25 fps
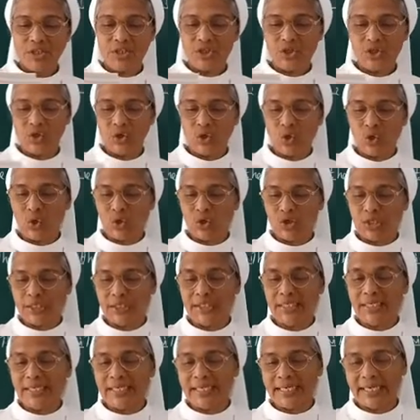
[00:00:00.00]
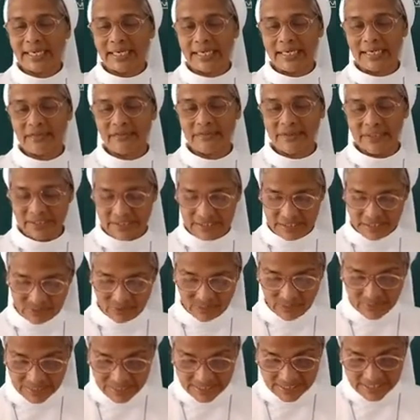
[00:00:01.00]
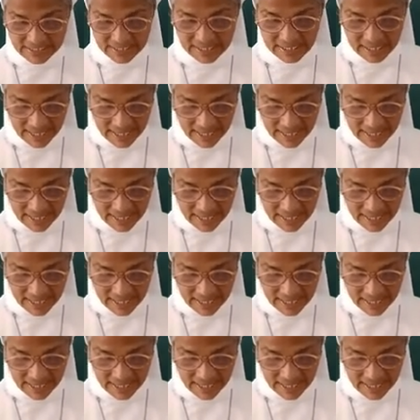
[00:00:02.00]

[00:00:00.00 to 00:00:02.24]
not relevant. What is the